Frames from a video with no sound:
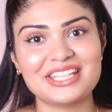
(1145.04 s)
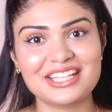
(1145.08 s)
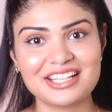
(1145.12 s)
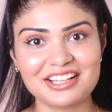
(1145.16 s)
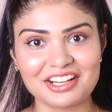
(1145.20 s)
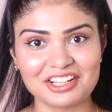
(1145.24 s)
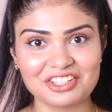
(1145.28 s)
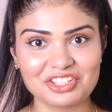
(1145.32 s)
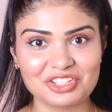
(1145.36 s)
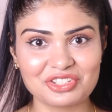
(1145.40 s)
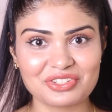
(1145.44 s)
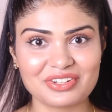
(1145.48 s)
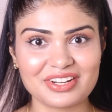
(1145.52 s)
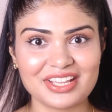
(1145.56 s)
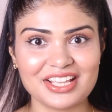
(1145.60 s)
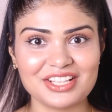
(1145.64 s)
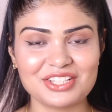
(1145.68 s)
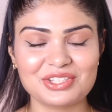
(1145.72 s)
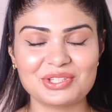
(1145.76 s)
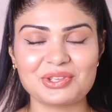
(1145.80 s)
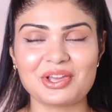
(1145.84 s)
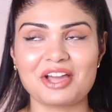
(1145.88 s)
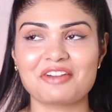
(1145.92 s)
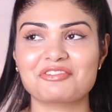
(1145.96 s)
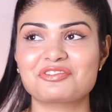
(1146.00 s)

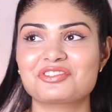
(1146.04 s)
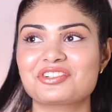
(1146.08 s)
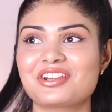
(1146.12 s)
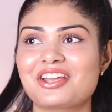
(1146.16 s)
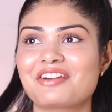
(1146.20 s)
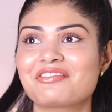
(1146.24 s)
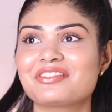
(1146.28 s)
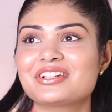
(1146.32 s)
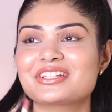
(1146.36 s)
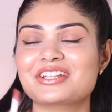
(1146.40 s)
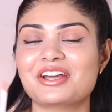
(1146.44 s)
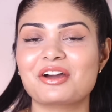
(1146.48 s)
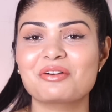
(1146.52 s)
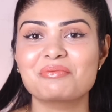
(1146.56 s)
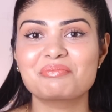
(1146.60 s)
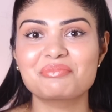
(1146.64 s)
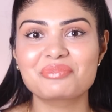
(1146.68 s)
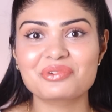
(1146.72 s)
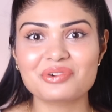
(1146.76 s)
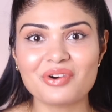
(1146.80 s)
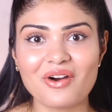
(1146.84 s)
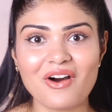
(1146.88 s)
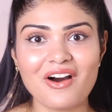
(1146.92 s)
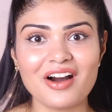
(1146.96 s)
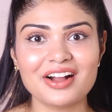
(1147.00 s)
countries, you have traveled
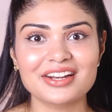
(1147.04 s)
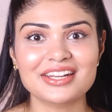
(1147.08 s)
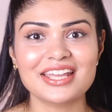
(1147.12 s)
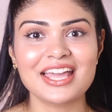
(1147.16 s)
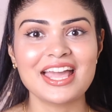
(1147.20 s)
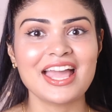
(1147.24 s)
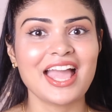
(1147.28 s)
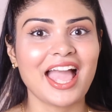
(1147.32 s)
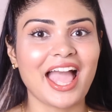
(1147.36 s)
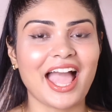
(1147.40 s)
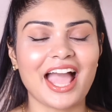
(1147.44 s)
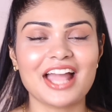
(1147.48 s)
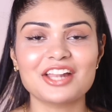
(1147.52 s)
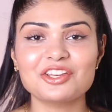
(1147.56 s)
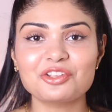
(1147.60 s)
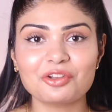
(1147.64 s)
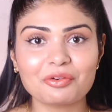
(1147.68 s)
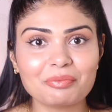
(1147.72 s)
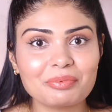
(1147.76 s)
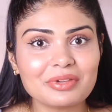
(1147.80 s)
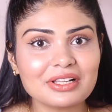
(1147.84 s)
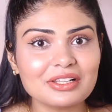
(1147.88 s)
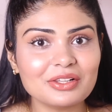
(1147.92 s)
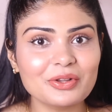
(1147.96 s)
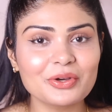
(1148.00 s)
abroad, and
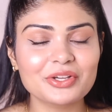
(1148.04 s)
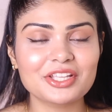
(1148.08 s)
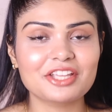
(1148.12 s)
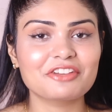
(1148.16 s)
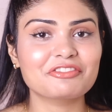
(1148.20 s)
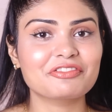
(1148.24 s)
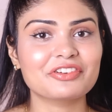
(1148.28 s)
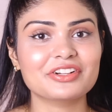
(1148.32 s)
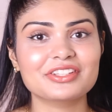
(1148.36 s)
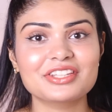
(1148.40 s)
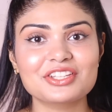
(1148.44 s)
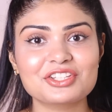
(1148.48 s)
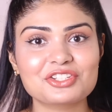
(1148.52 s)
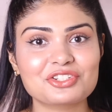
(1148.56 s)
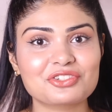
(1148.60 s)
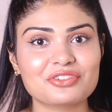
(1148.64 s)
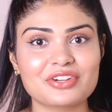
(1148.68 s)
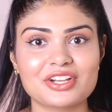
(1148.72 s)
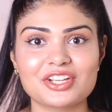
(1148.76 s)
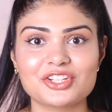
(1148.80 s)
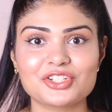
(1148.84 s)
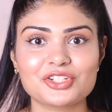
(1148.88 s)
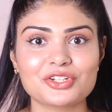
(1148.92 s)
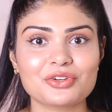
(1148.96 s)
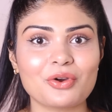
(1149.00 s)
you've been looking for this
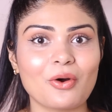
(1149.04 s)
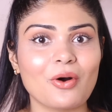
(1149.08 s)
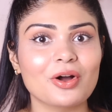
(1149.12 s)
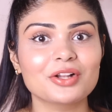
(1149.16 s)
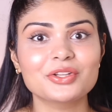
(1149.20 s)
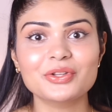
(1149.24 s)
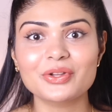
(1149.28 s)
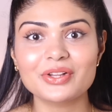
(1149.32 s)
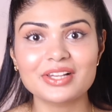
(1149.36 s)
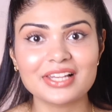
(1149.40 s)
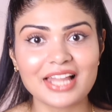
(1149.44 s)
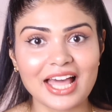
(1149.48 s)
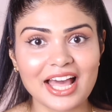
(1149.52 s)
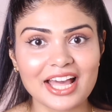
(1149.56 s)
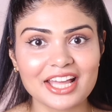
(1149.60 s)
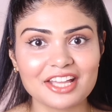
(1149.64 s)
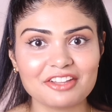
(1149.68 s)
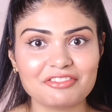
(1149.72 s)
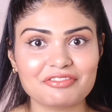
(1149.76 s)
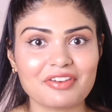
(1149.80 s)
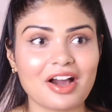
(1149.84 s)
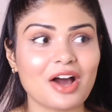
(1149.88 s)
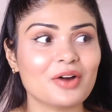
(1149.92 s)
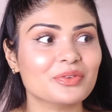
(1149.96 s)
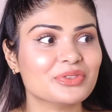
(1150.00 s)
treasure all your
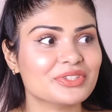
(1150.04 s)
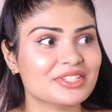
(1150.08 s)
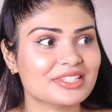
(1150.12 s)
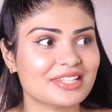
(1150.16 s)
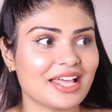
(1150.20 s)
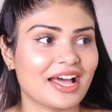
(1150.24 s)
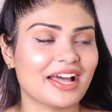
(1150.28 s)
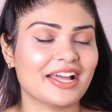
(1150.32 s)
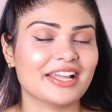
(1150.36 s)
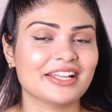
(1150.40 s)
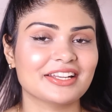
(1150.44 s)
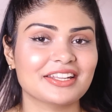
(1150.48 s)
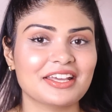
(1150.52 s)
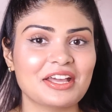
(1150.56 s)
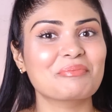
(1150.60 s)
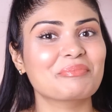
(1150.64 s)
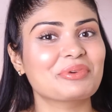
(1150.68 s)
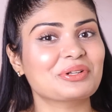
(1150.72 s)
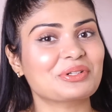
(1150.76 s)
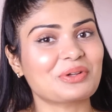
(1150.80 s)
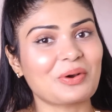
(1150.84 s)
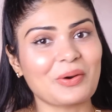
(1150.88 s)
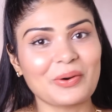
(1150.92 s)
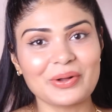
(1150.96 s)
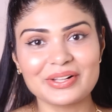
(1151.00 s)
life outside.
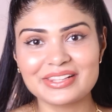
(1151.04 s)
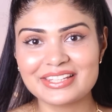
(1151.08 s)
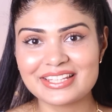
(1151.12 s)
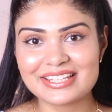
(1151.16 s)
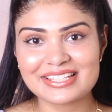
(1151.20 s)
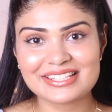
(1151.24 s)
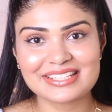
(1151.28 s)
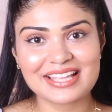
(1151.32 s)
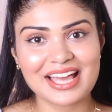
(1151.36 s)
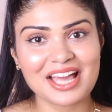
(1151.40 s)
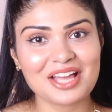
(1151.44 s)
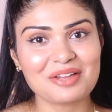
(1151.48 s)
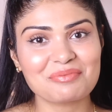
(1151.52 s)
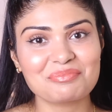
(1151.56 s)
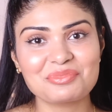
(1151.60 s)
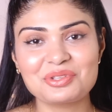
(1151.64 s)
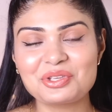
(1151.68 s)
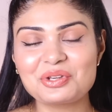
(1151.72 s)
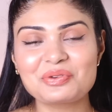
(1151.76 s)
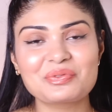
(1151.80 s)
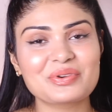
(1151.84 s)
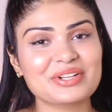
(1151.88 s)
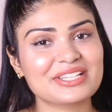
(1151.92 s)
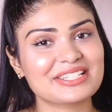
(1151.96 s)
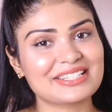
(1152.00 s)
But all this time
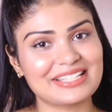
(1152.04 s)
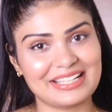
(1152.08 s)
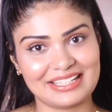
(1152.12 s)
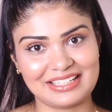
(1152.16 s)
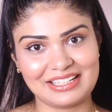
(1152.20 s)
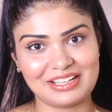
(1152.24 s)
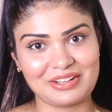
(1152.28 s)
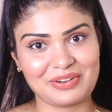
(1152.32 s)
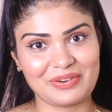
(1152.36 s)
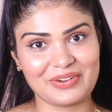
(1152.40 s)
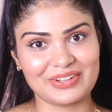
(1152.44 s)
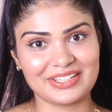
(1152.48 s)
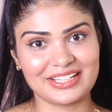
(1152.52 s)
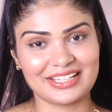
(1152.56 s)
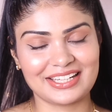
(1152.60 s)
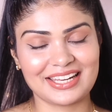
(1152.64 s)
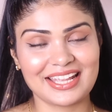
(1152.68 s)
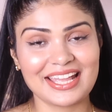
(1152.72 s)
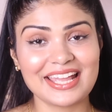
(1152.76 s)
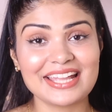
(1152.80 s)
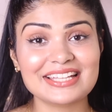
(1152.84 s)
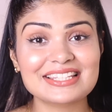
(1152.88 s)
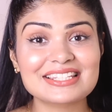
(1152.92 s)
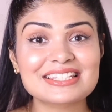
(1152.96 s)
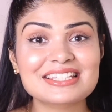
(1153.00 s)
you were sitting on it.
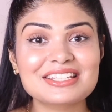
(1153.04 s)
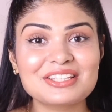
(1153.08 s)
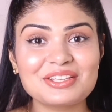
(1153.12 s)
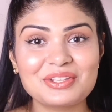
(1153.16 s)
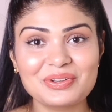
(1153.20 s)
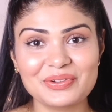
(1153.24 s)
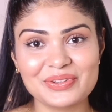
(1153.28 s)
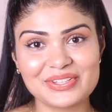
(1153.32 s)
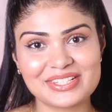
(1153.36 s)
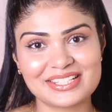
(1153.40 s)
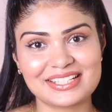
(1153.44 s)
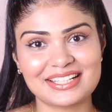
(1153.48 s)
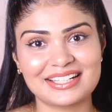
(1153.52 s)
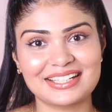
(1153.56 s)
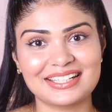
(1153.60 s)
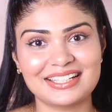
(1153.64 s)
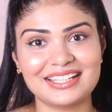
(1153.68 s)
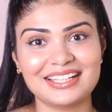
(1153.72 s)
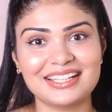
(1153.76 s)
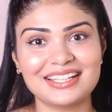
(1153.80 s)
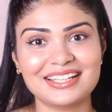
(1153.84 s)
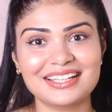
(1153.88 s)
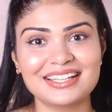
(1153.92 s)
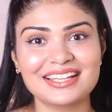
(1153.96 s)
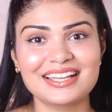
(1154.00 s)
It's you,
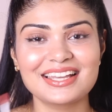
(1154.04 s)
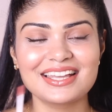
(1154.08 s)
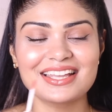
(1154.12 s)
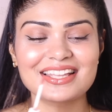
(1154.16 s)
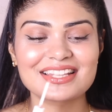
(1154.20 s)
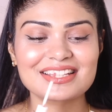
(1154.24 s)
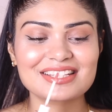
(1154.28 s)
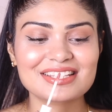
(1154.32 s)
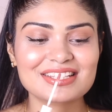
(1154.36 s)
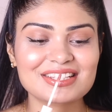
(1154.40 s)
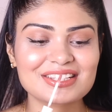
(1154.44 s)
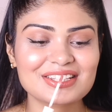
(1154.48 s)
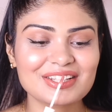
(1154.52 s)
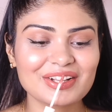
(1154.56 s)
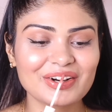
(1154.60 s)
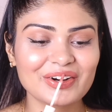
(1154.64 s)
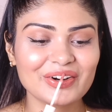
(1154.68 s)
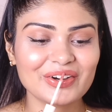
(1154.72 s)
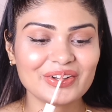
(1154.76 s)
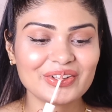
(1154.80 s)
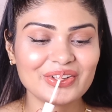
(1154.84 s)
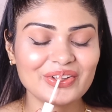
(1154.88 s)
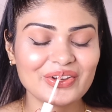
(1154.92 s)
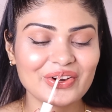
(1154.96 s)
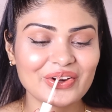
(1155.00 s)
silly.
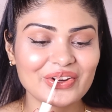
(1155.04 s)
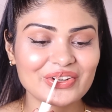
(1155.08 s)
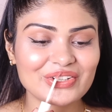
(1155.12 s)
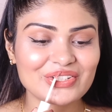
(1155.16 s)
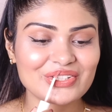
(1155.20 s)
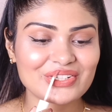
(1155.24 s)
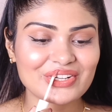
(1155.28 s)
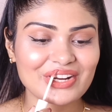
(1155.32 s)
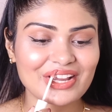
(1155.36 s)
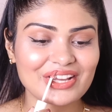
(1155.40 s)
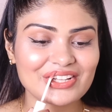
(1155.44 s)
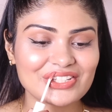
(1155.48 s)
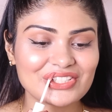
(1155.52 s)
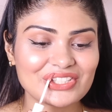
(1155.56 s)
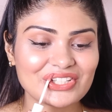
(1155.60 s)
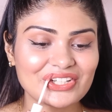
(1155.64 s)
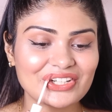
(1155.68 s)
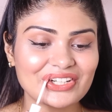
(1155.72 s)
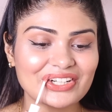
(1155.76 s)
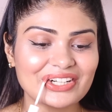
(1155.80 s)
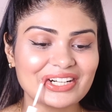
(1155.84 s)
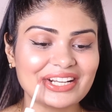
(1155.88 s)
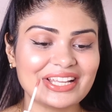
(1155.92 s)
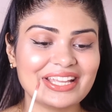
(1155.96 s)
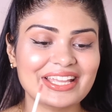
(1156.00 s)
So your
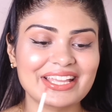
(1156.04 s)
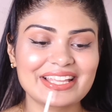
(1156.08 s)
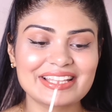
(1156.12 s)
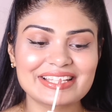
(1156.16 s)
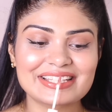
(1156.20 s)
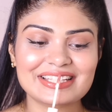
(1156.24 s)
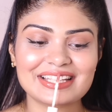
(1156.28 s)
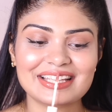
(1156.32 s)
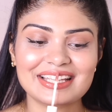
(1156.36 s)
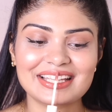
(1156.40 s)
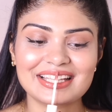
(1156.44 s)
treasure is